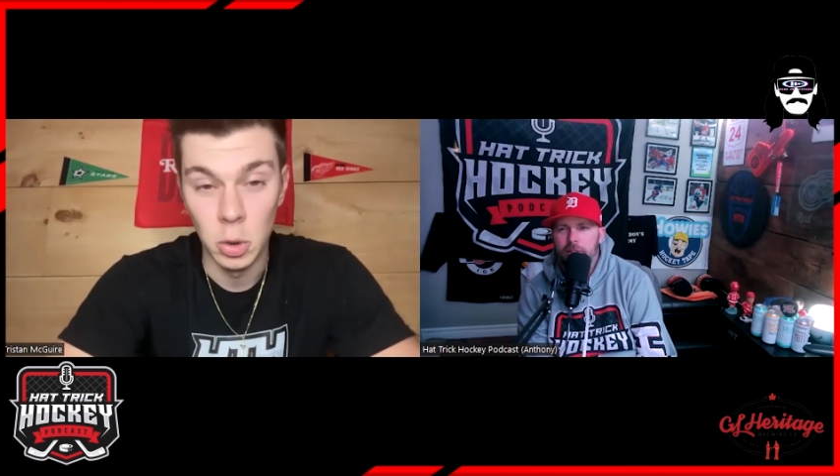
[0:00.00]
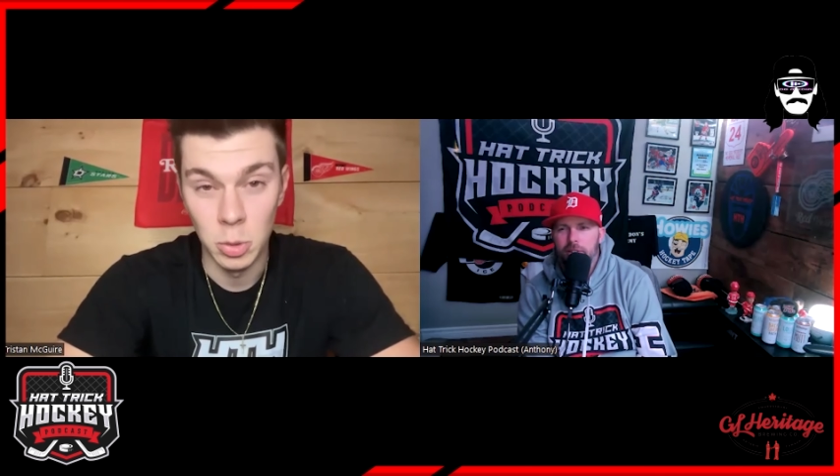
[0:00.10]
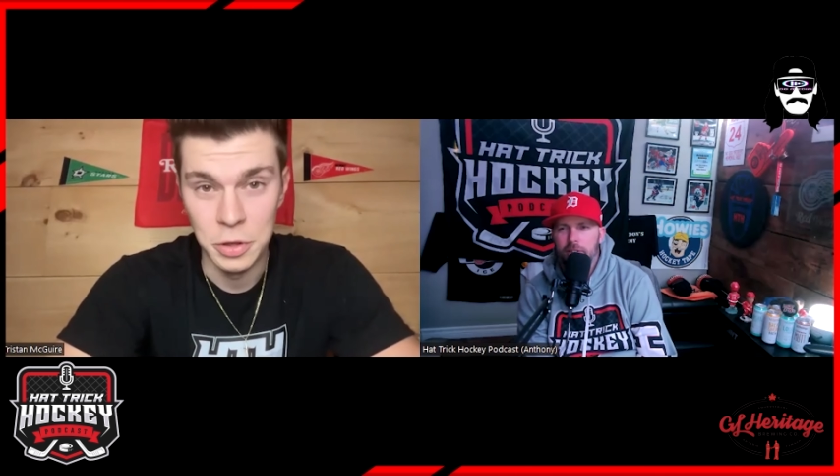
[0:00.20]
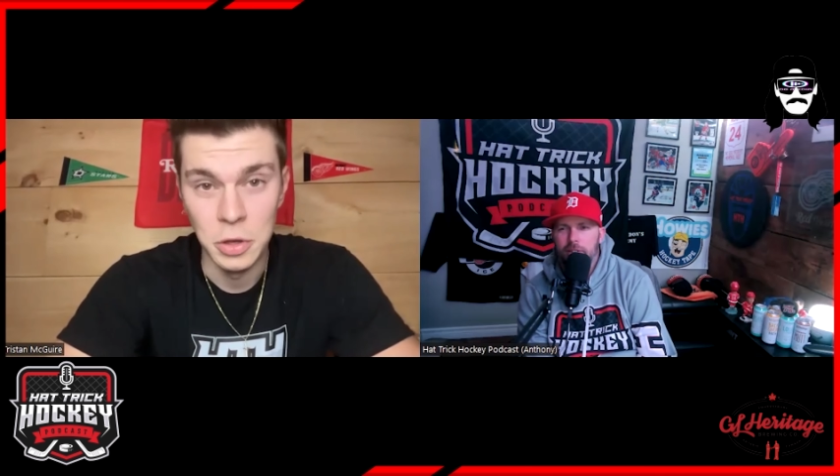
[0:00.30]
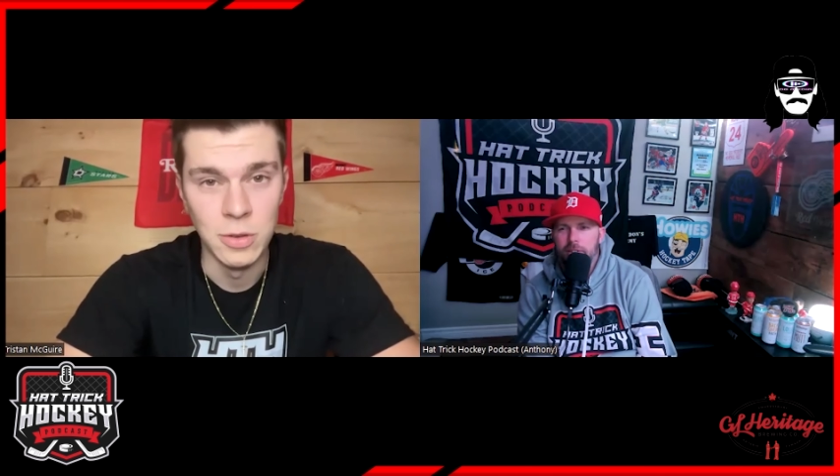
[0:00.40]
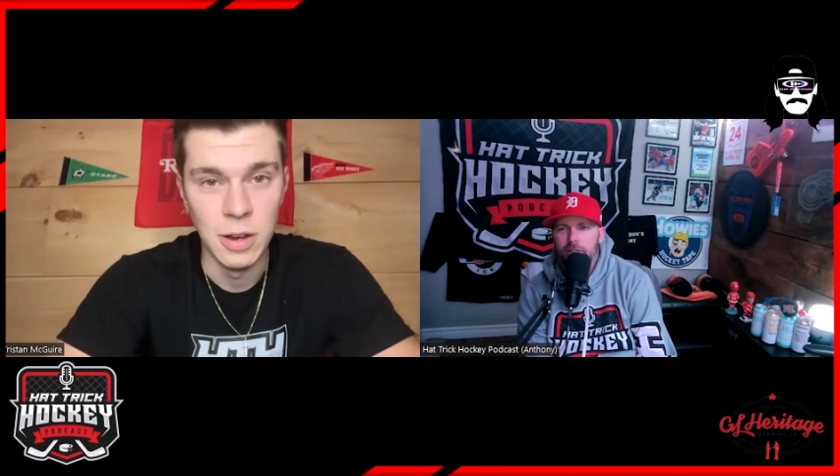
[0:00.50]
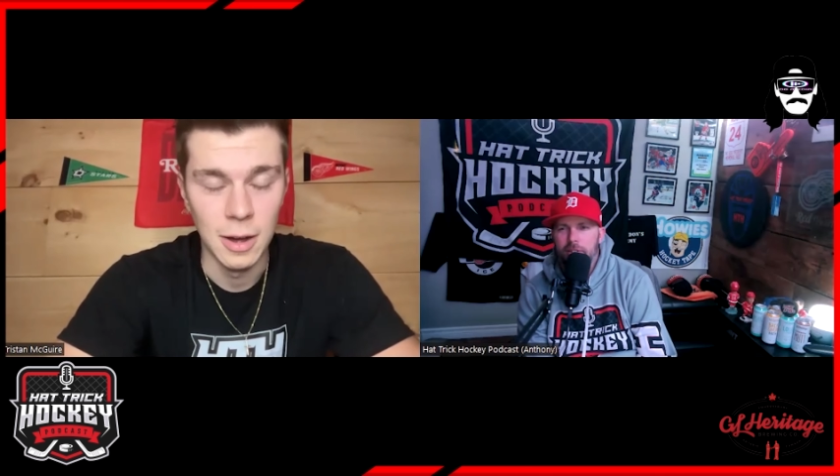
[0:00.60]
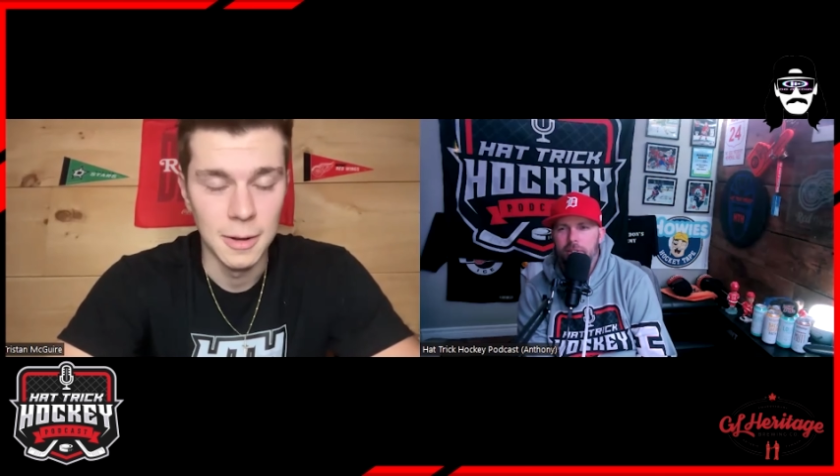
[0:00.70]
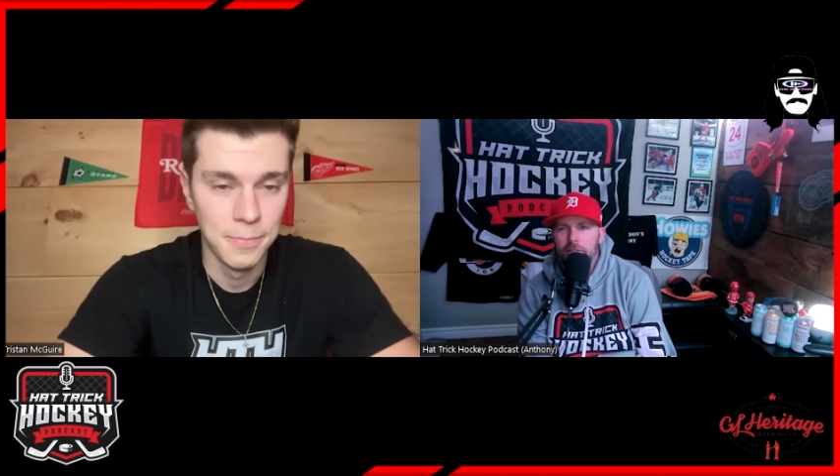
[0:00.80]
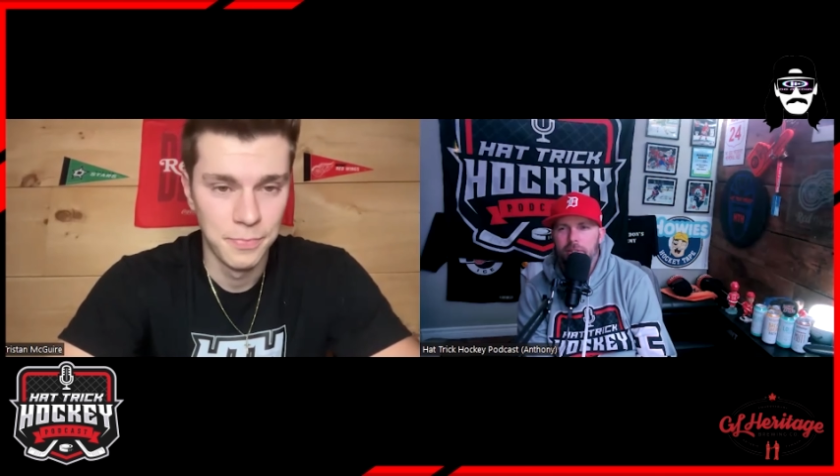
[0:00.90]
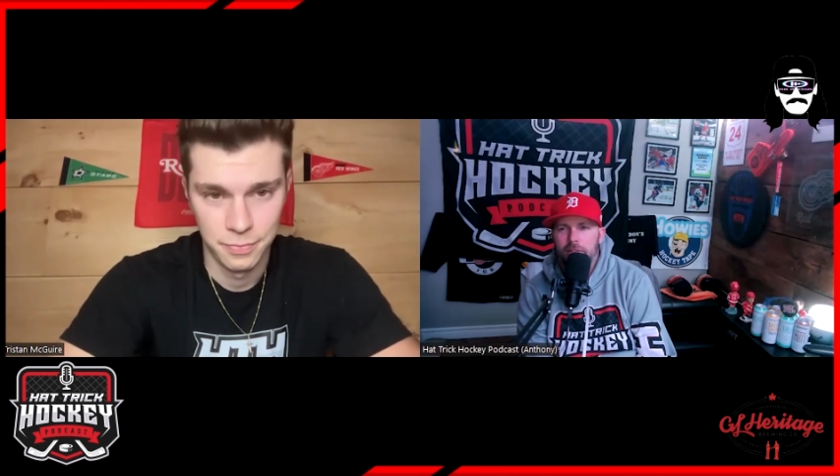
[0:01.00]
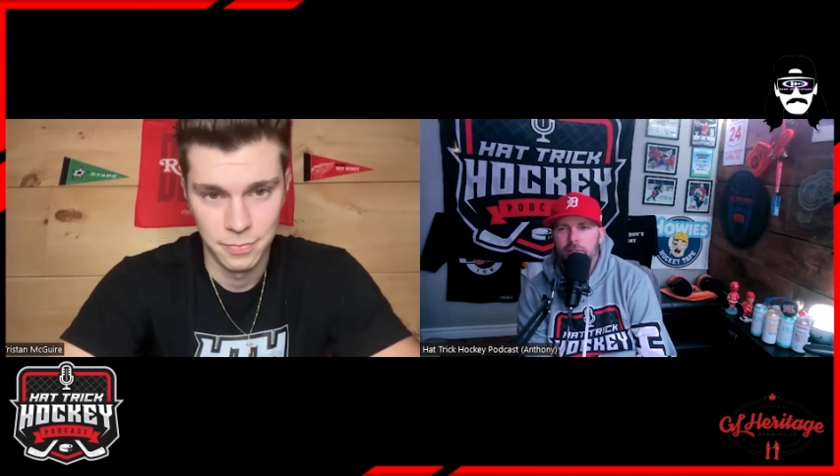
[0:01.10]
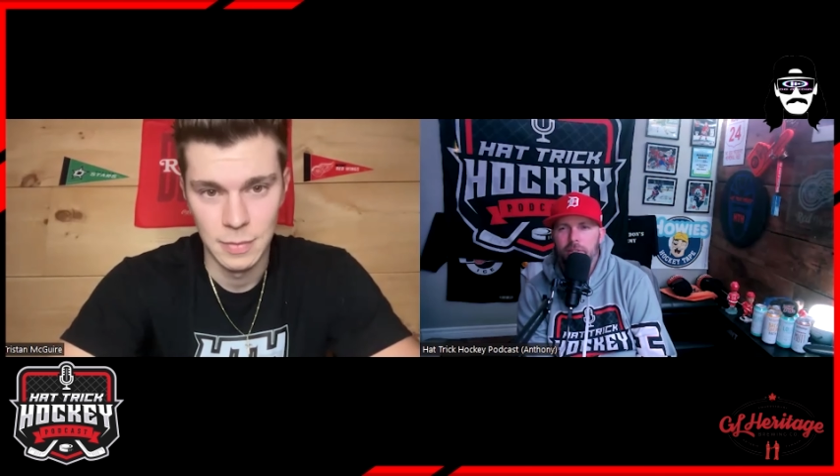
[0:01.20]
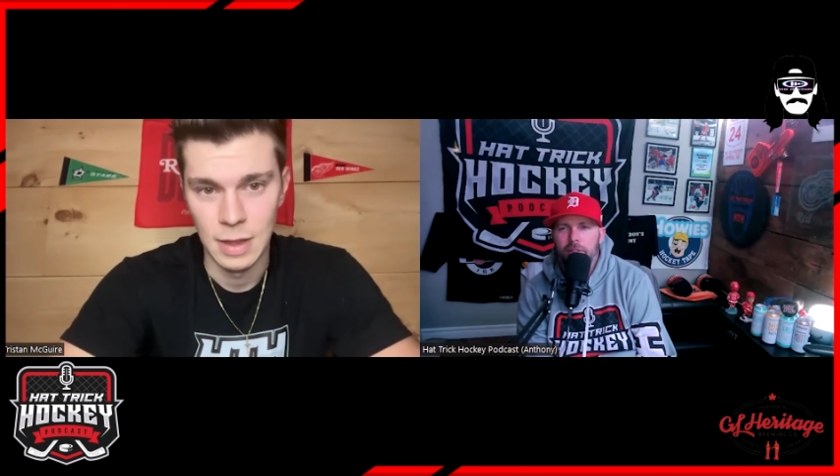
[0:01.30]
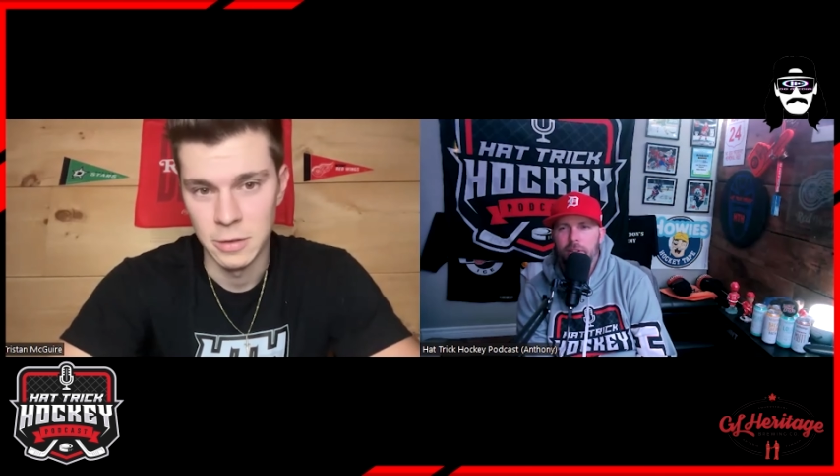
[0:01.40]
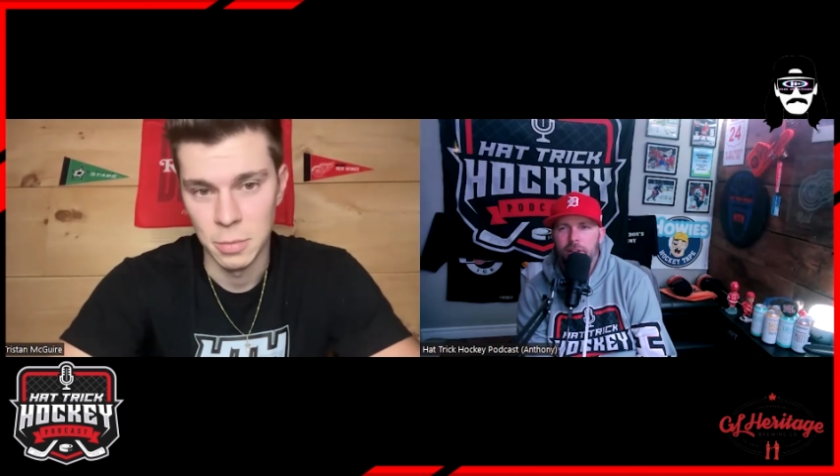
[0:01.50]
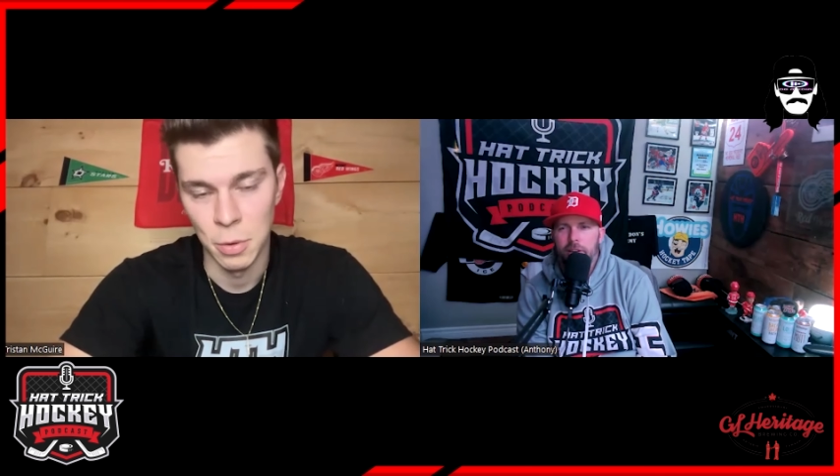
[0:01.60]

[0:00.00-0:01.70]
with Utah as yeah.